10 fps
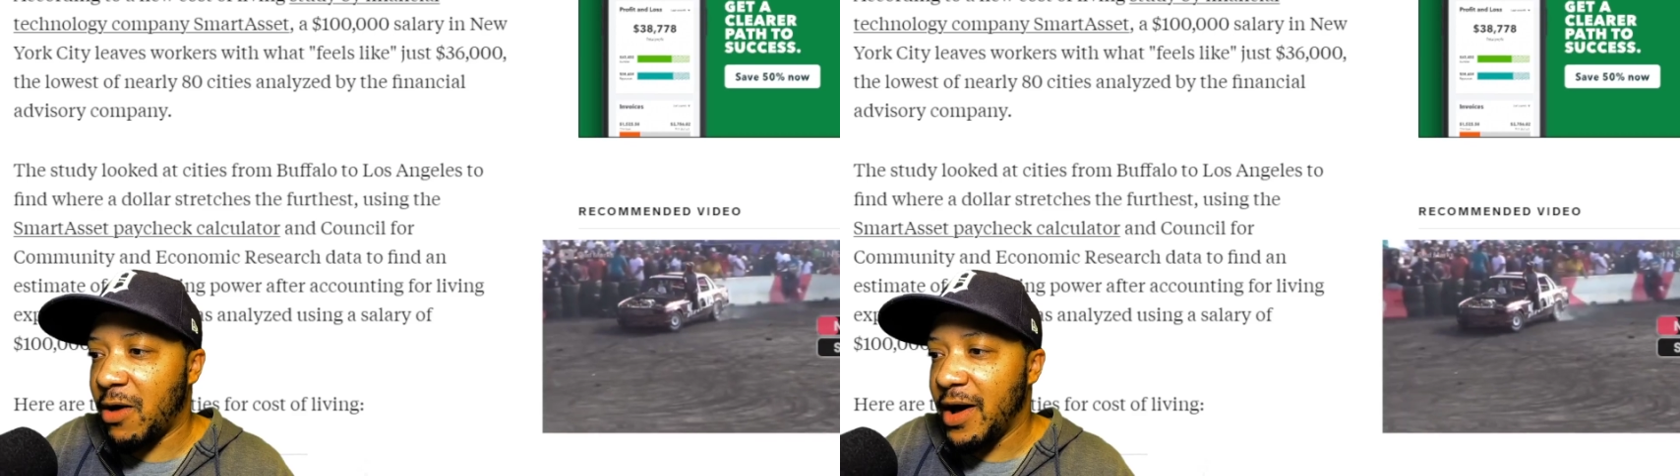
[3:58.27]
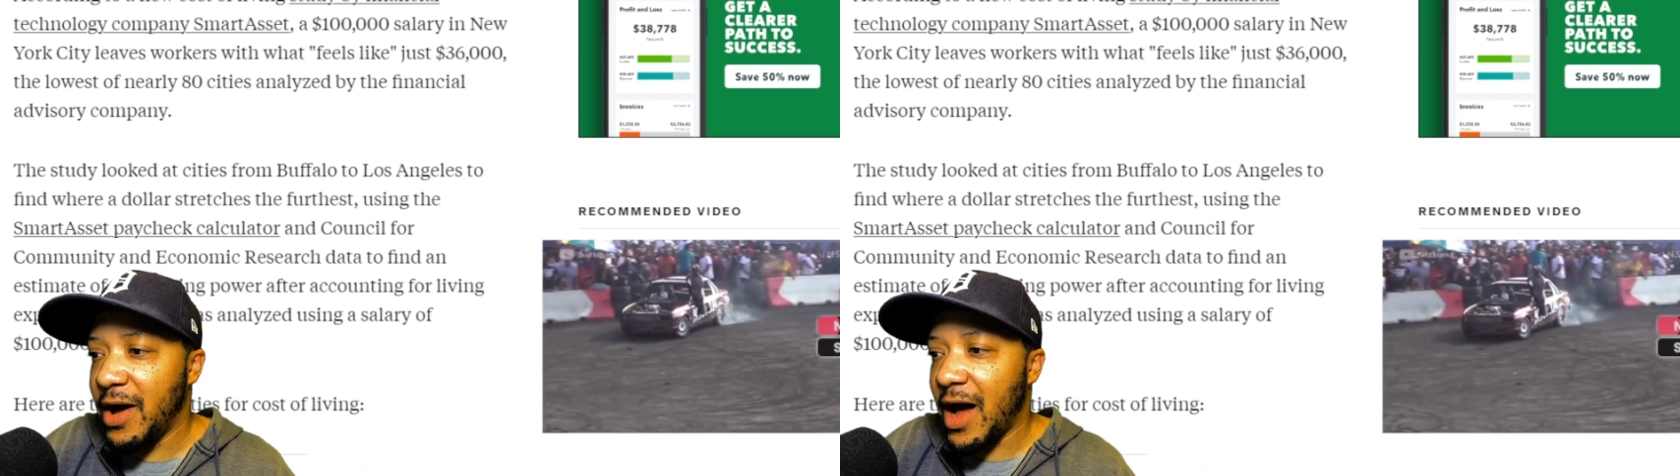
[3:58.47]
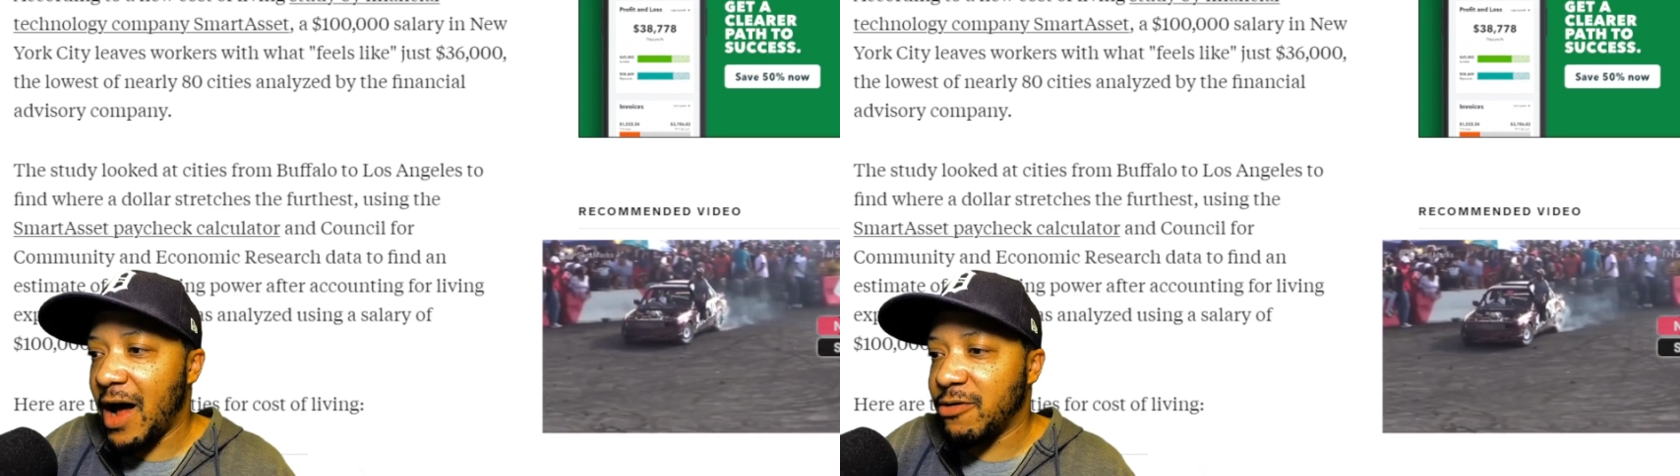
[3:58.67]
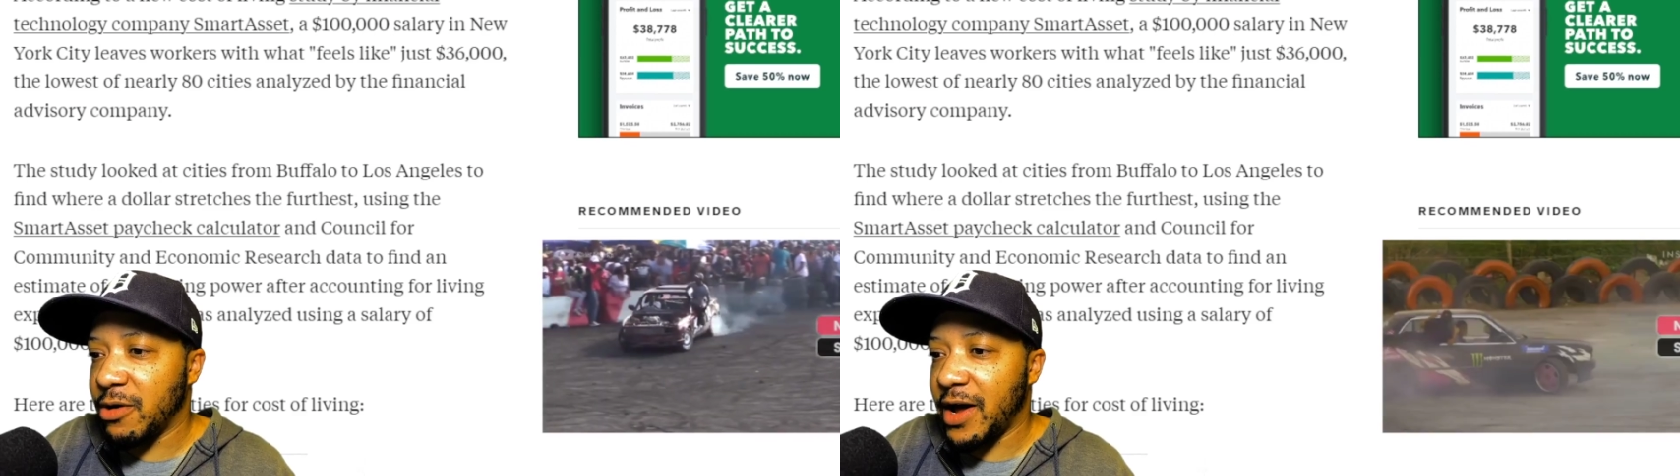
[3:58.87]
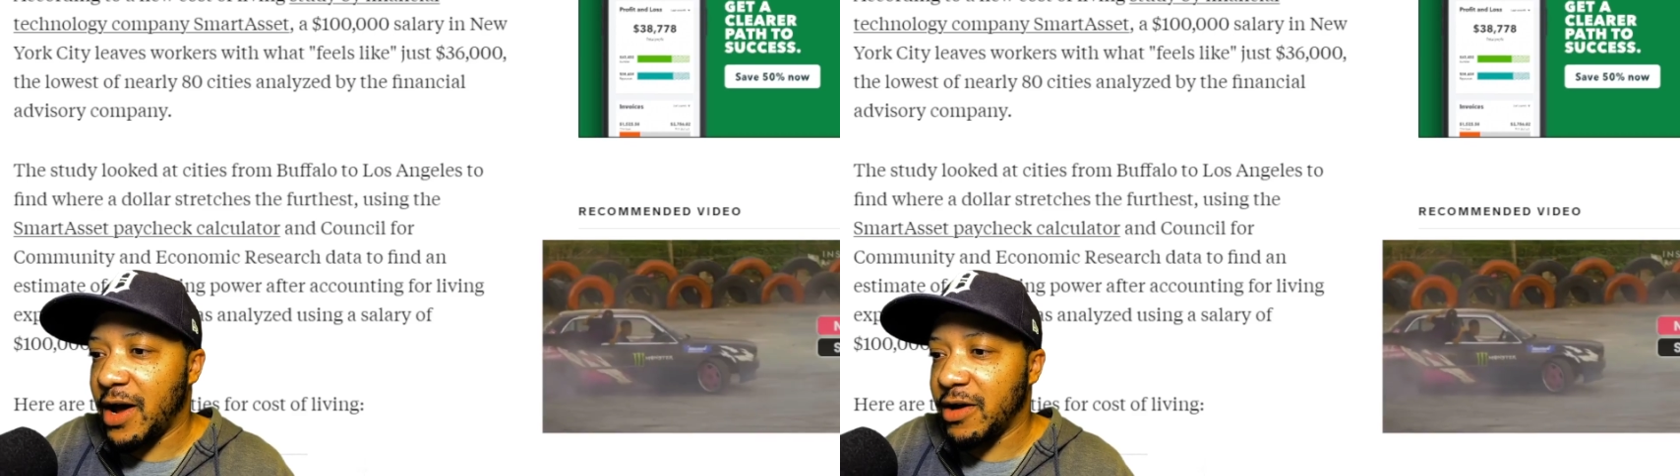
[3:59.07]
after
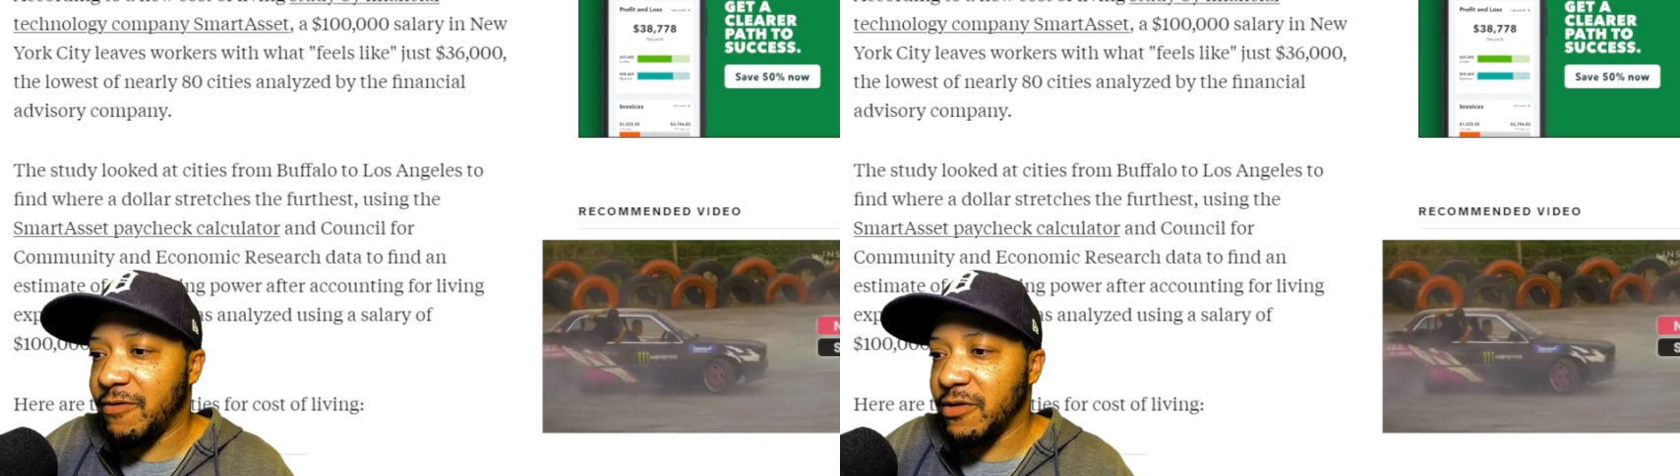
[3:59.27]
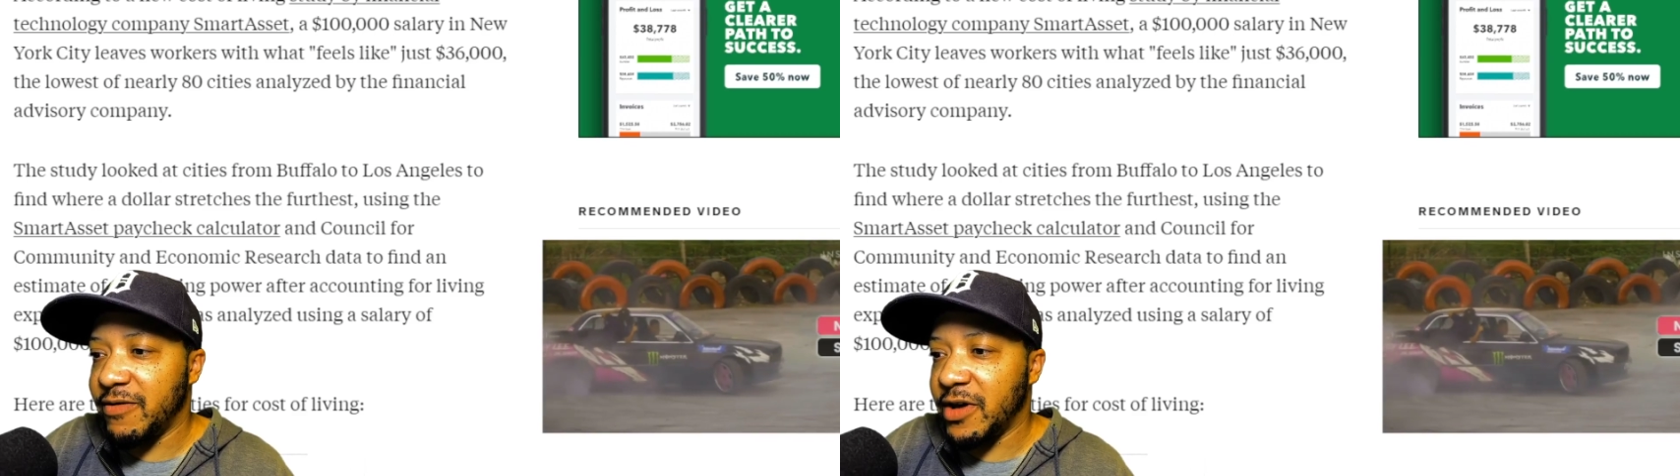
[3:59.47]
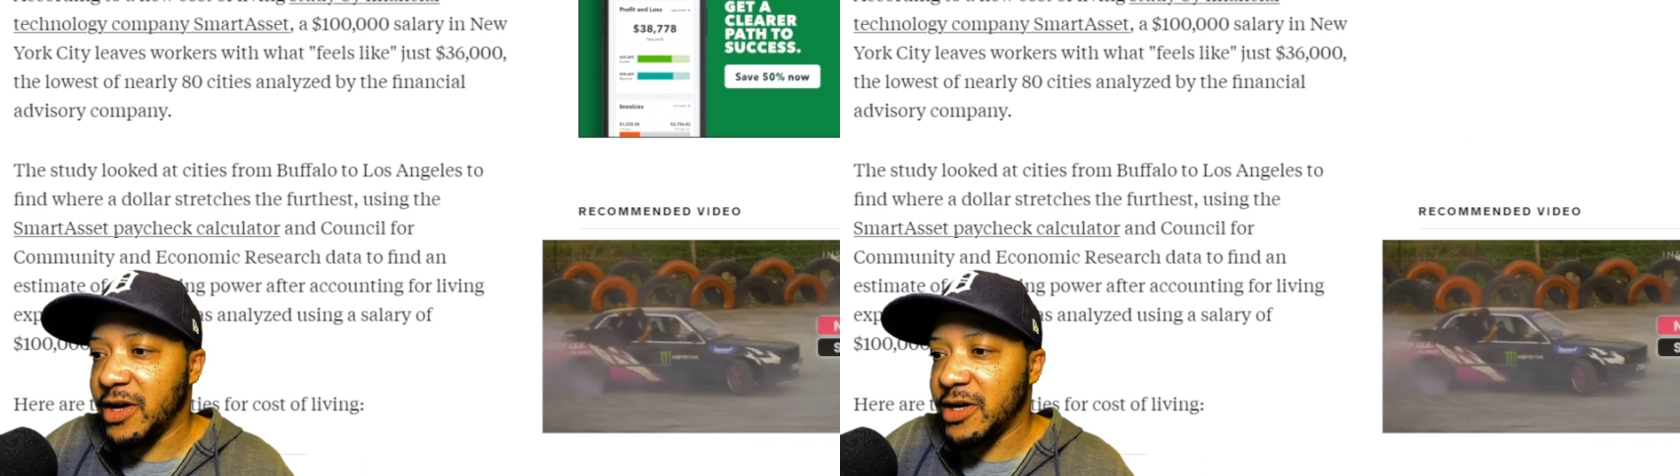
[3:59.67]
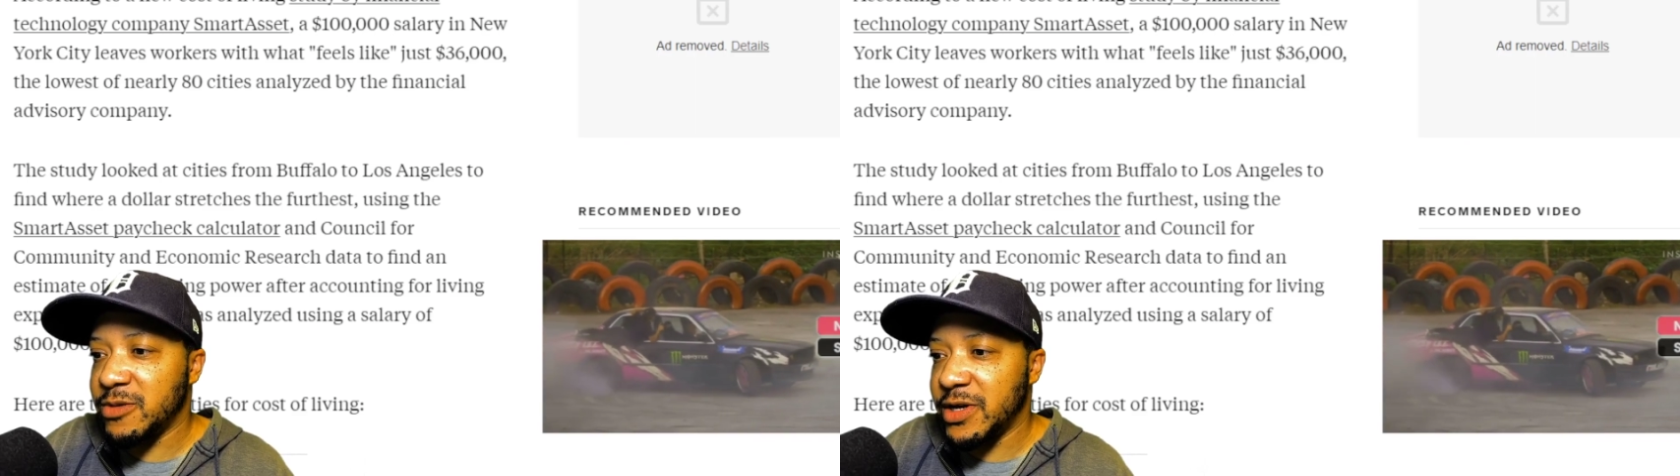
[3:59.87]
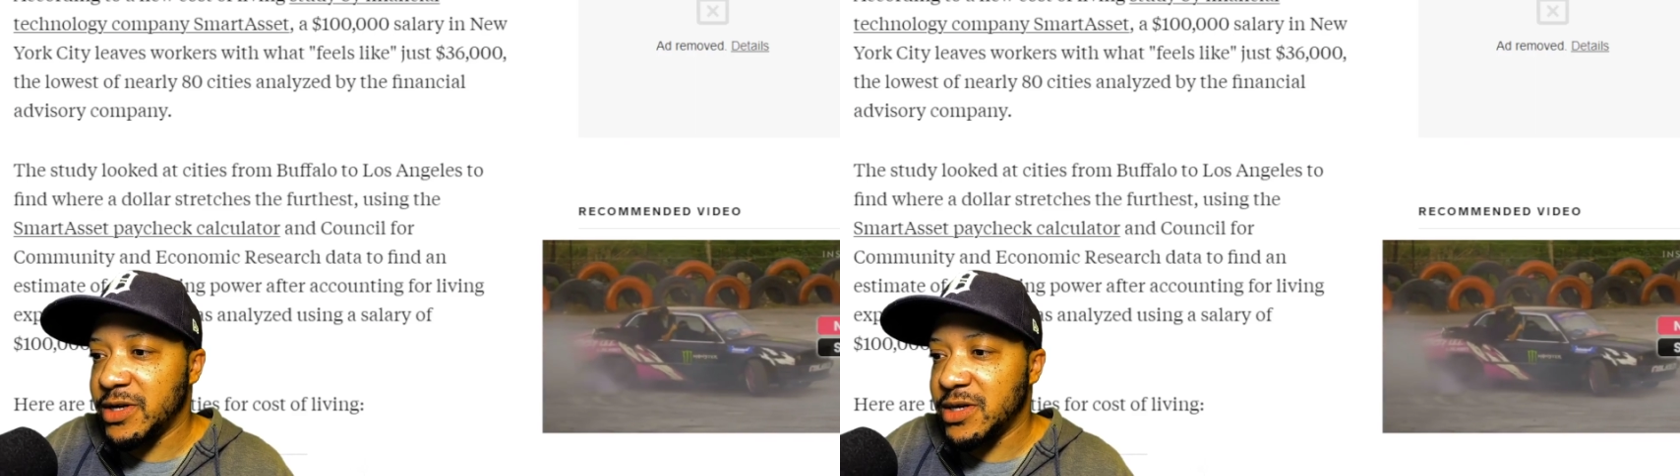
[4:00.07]
accounting for living
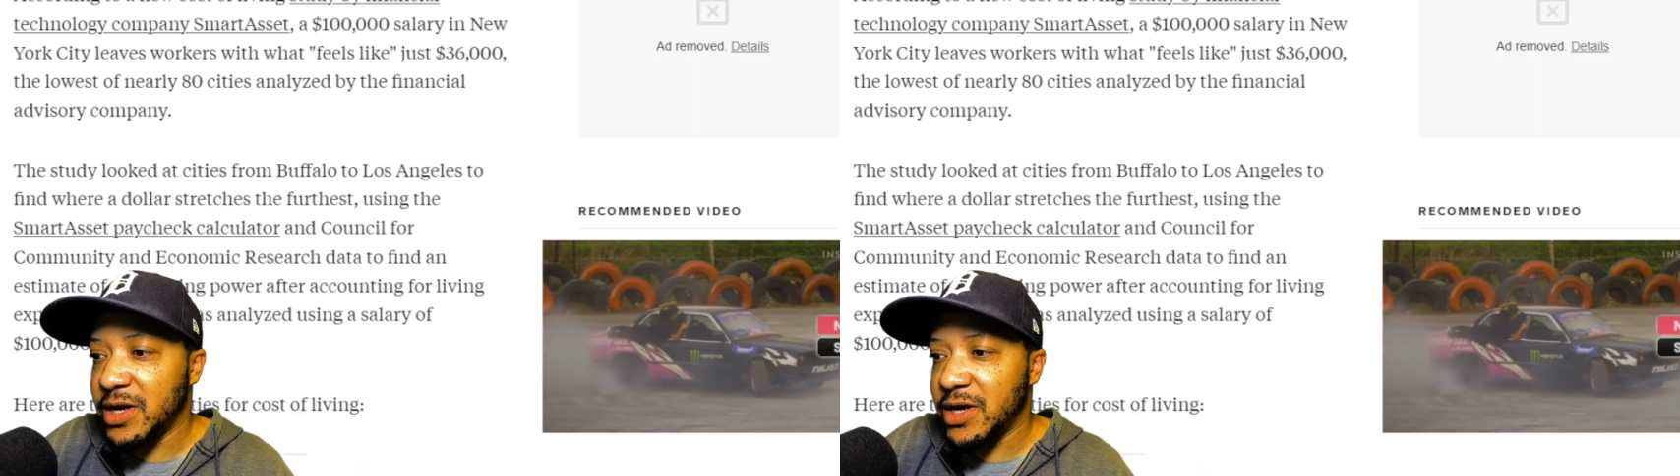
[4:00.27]
expenses.